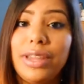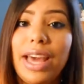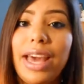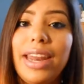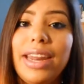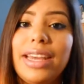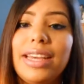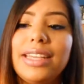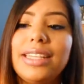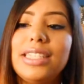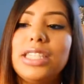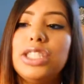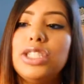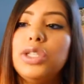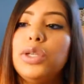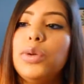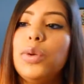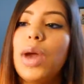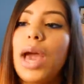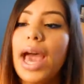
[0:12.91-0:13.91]
that is
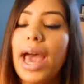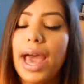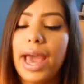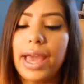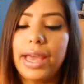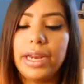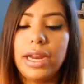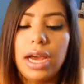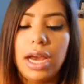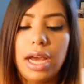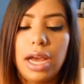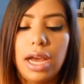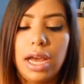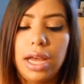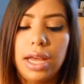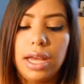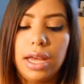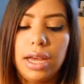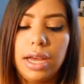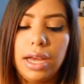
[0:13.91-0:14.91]
to add